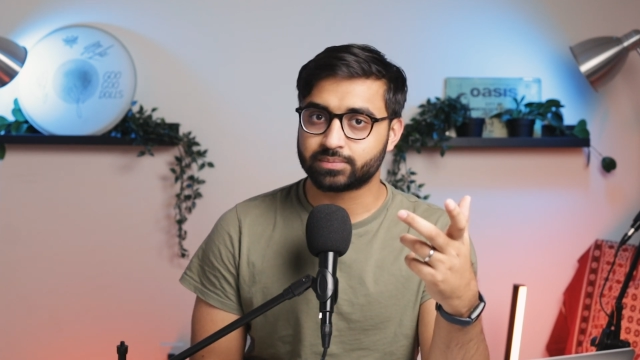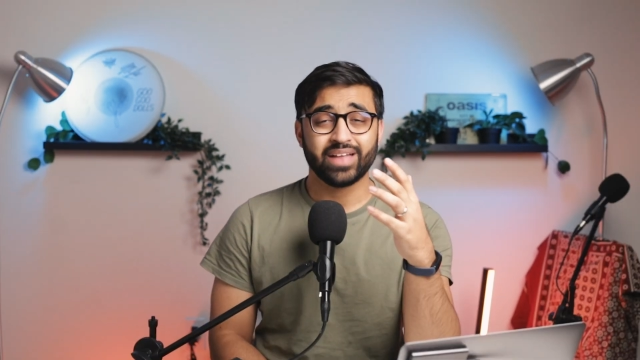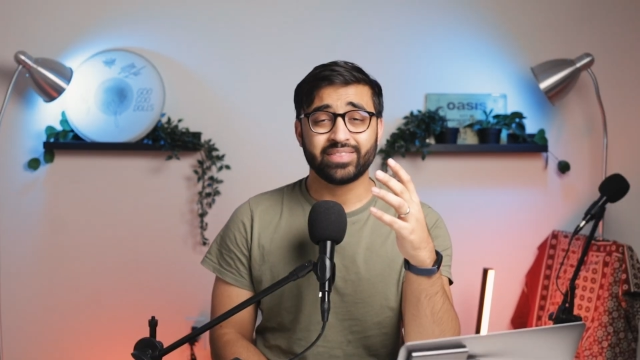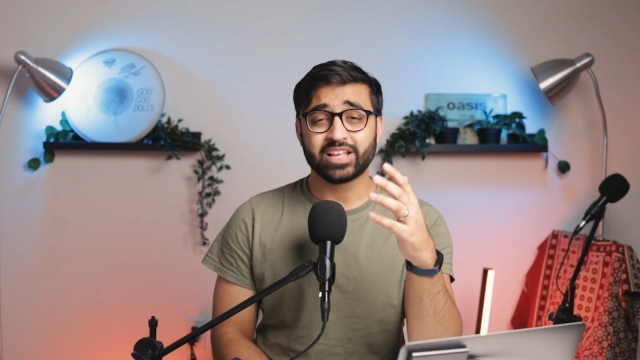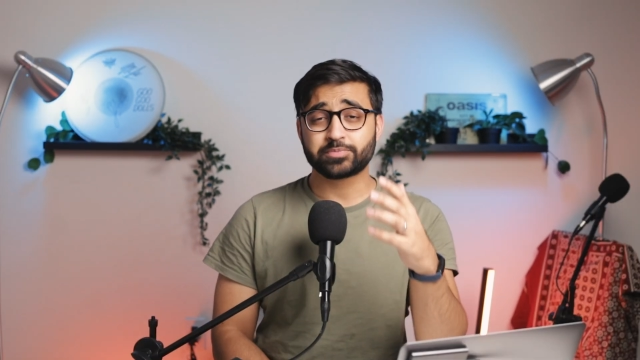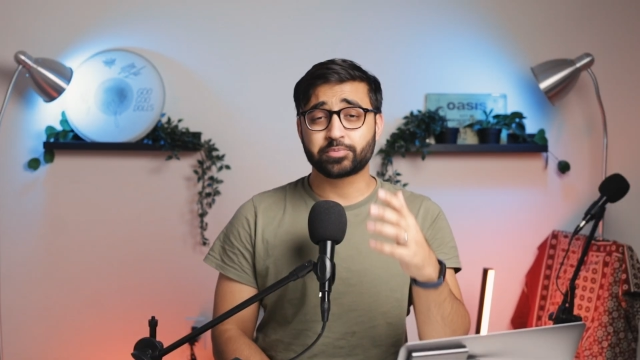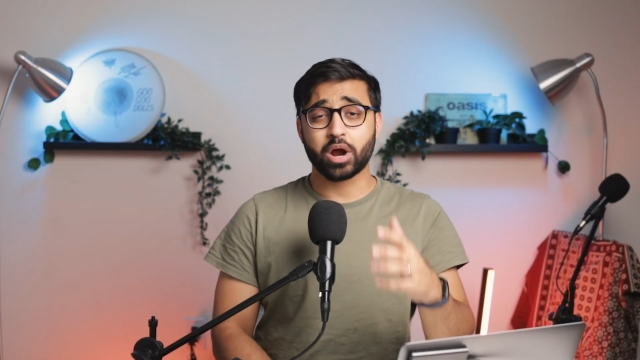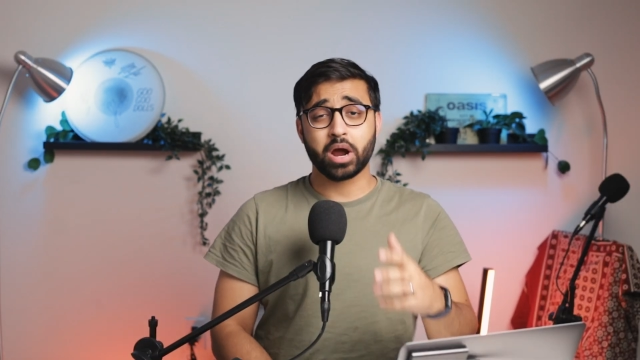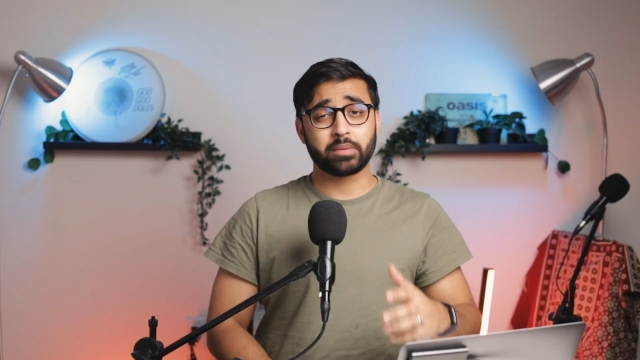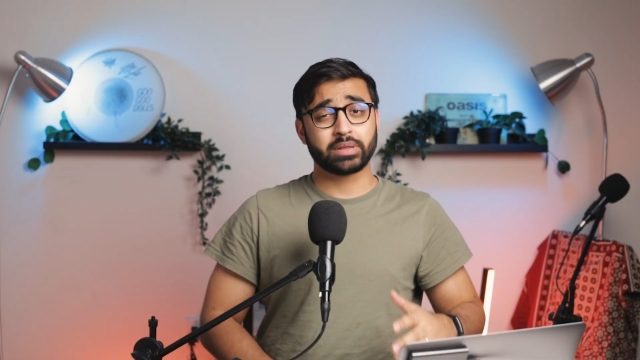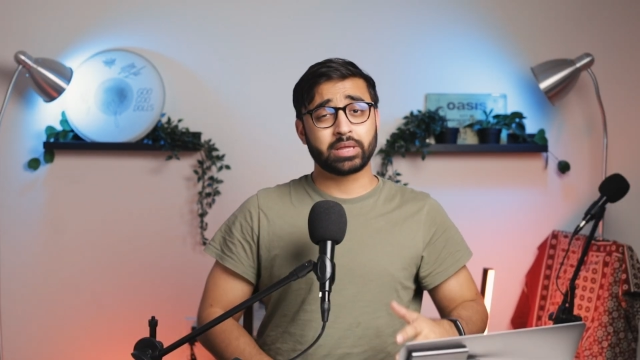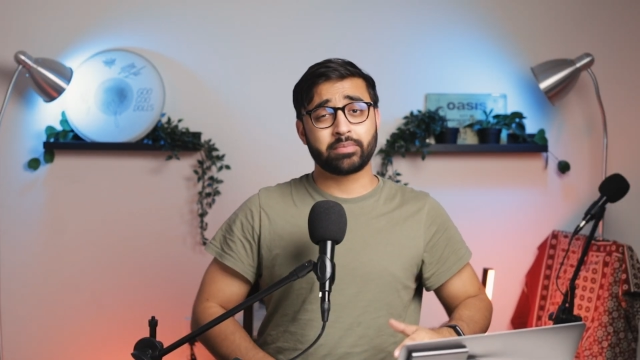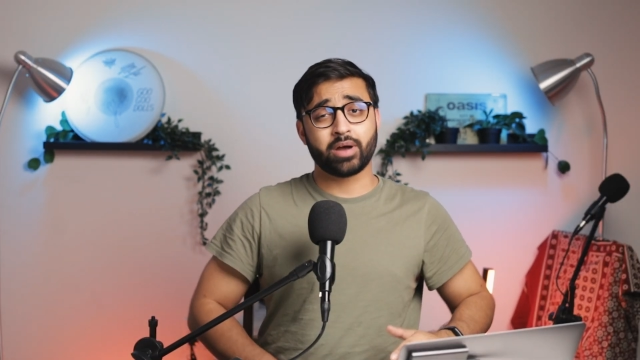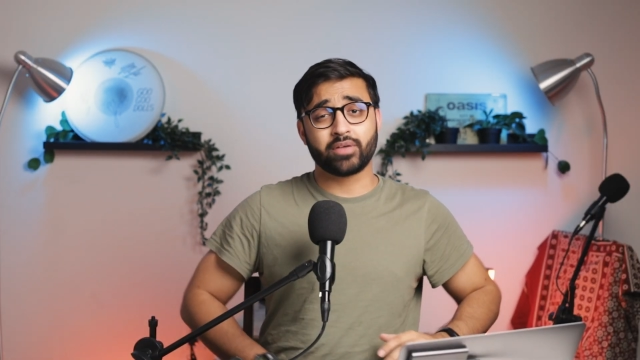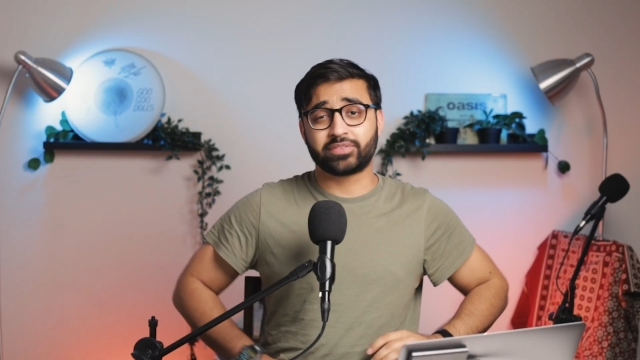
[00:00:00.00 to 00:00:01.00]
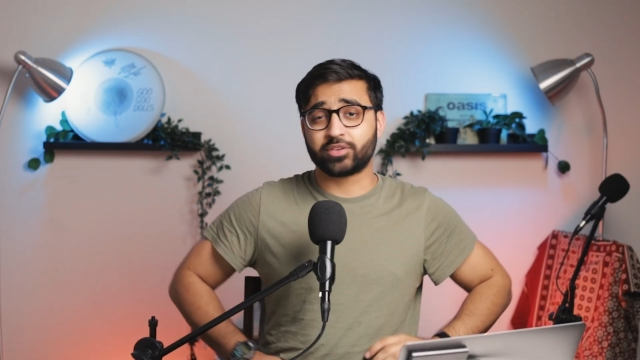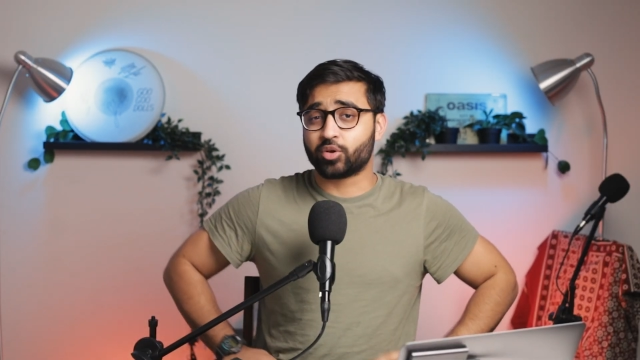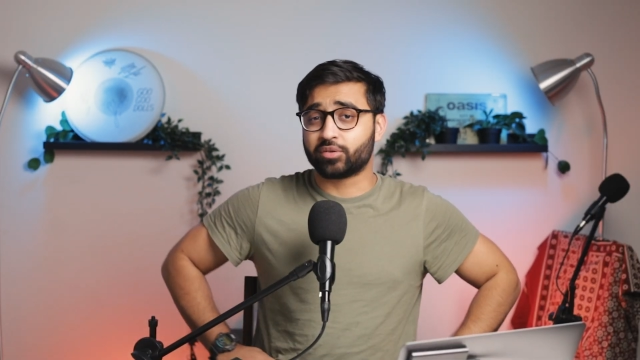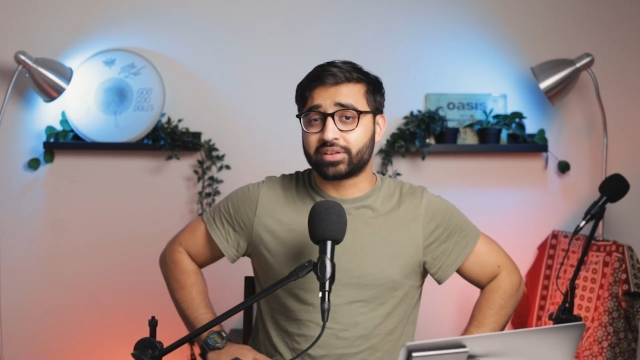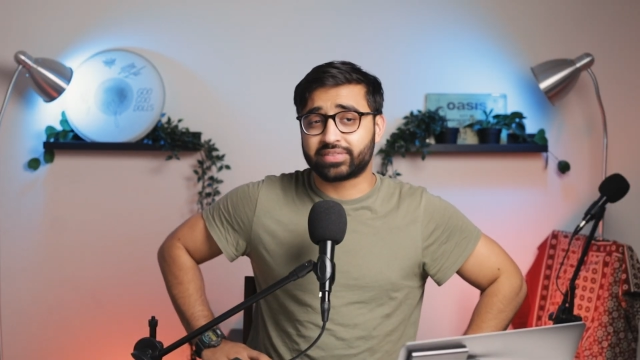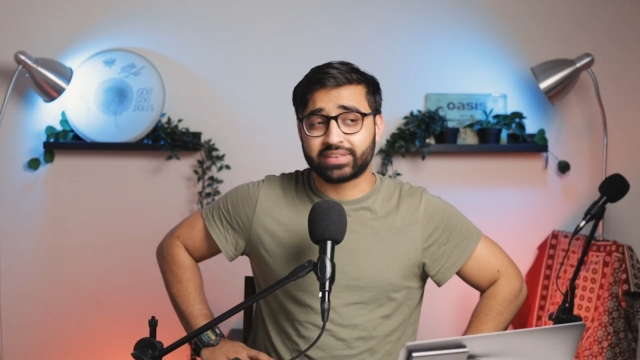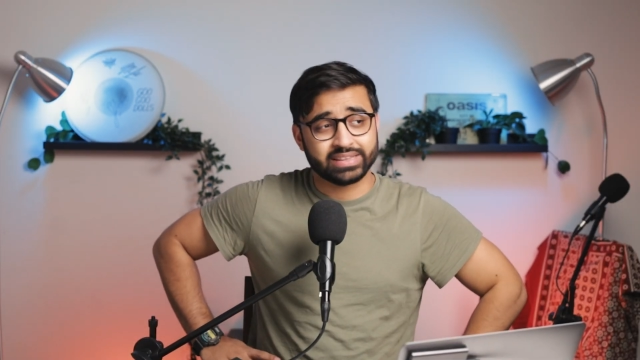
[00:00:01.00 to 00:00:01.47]
And that's probably about the
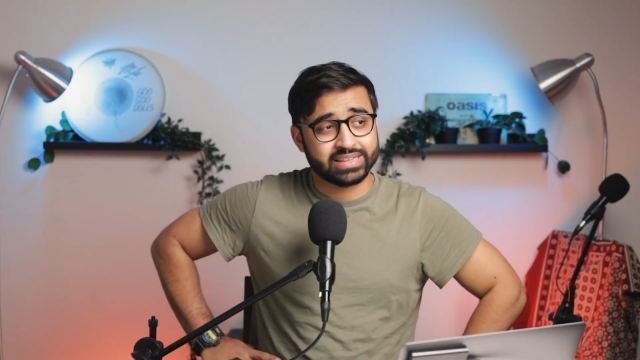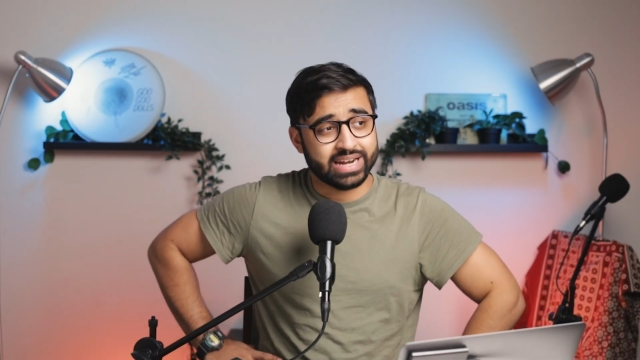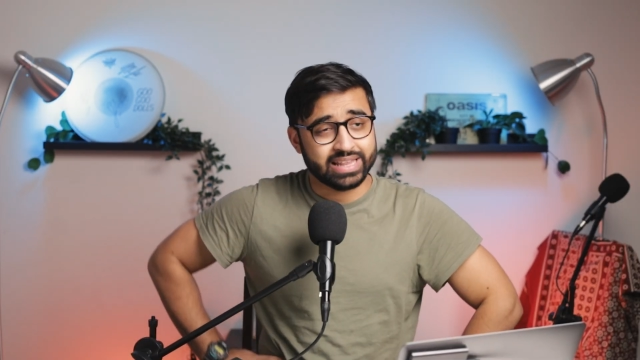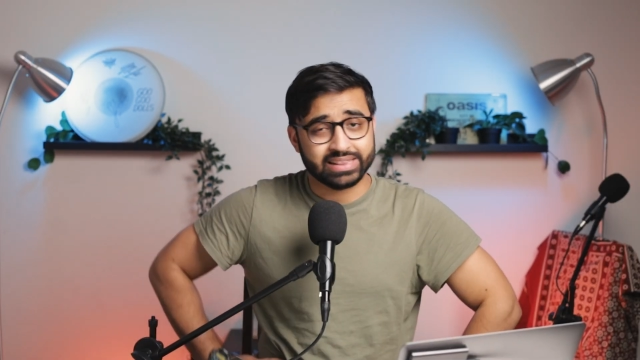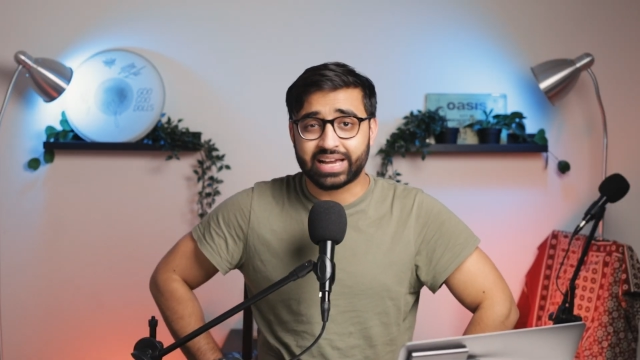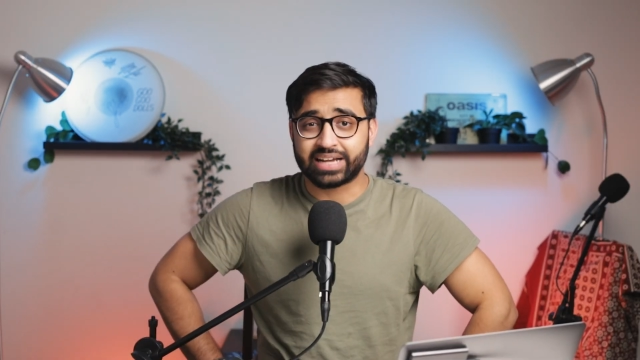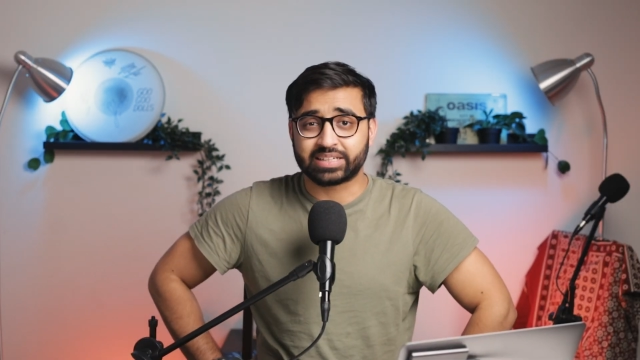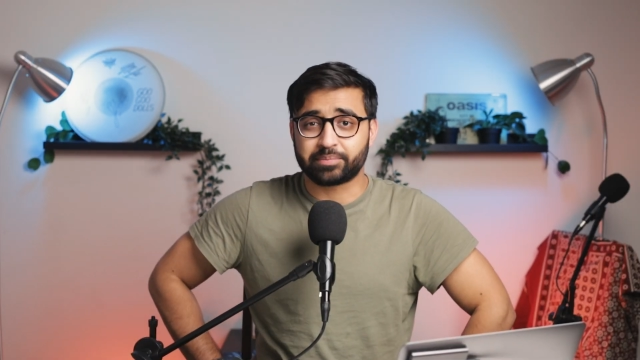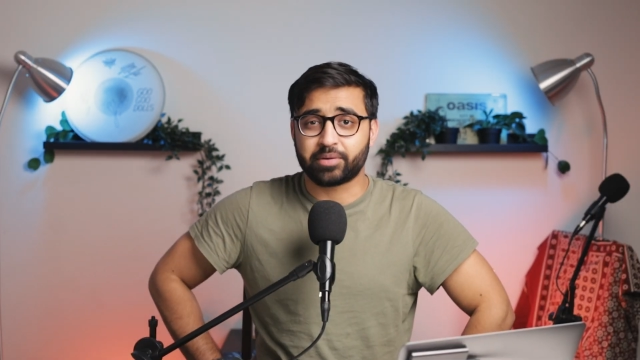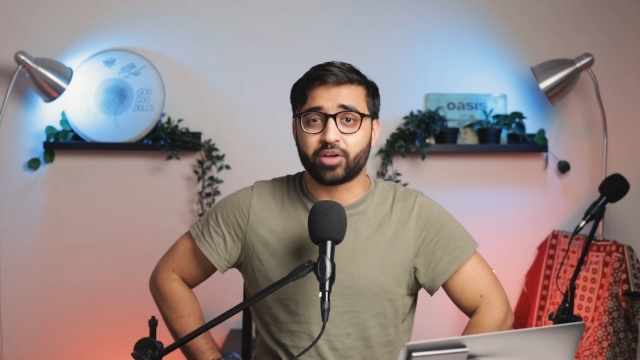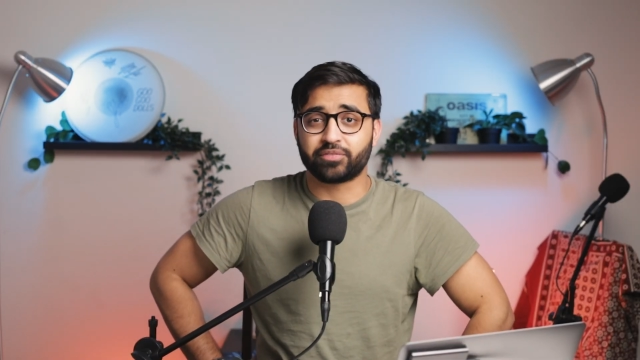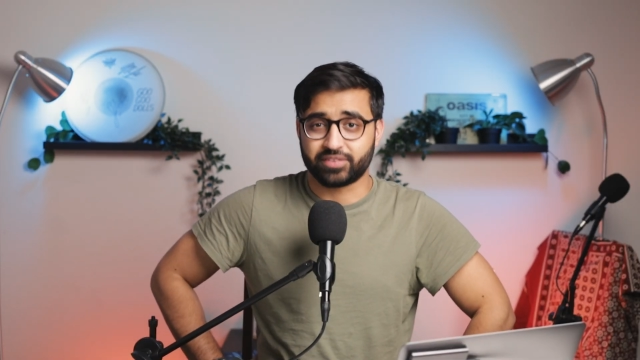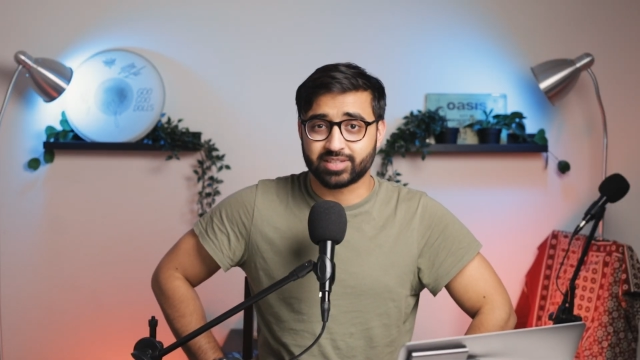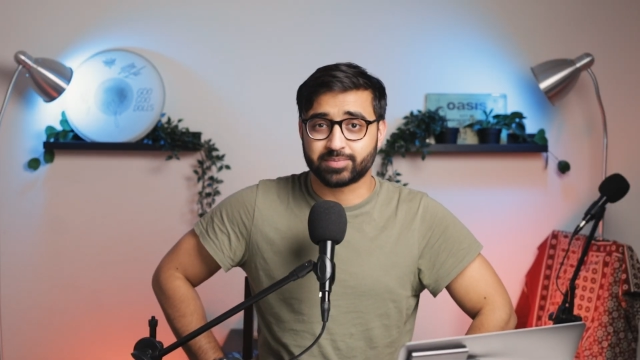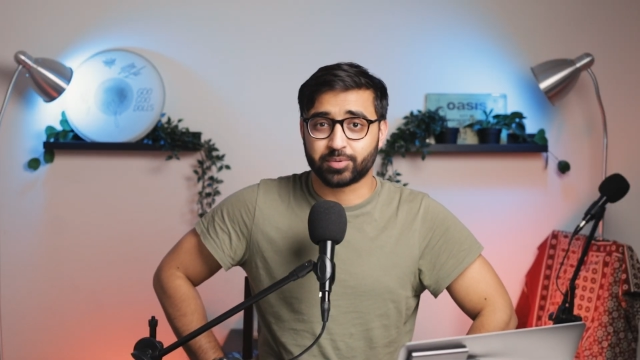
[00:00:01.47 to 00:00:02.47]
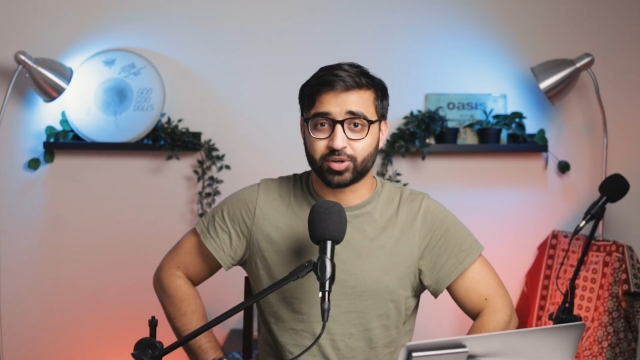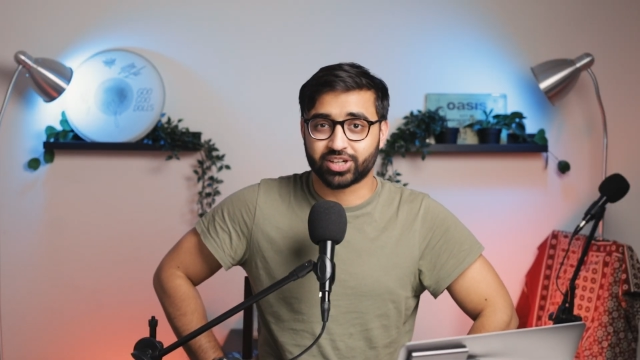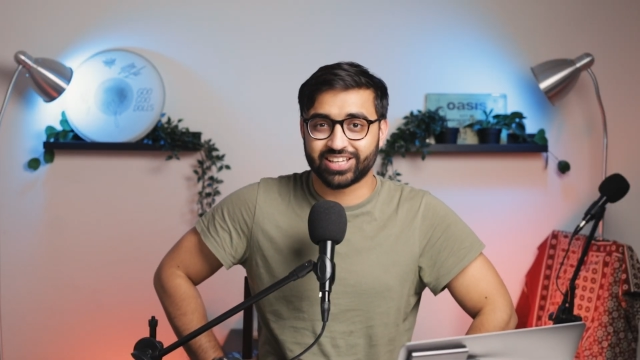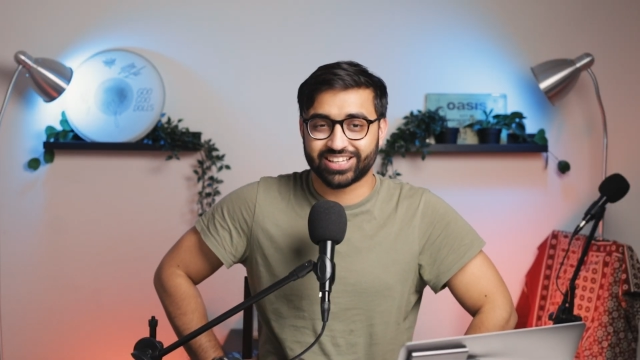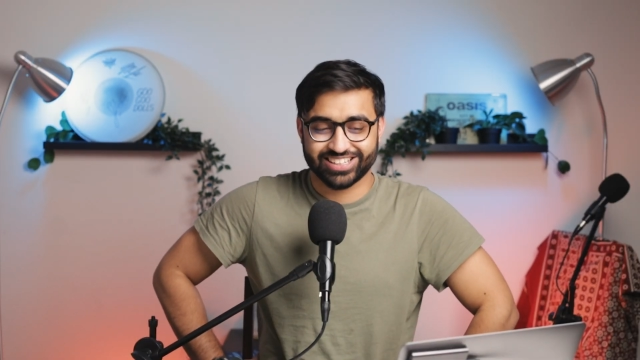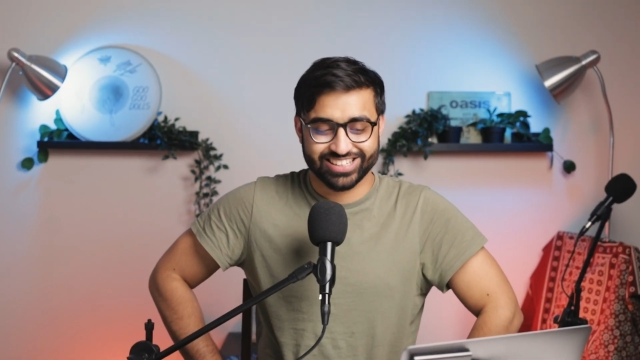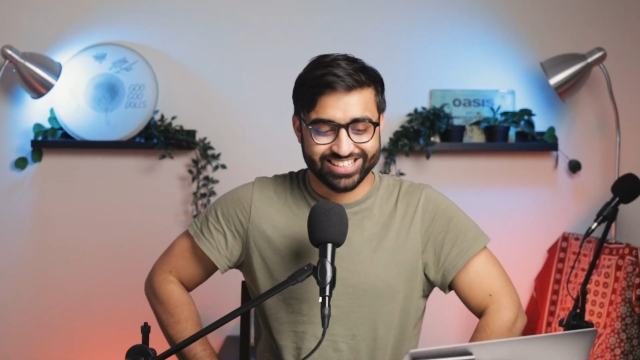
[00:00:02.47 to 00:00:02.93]
only thing that I liked about this book.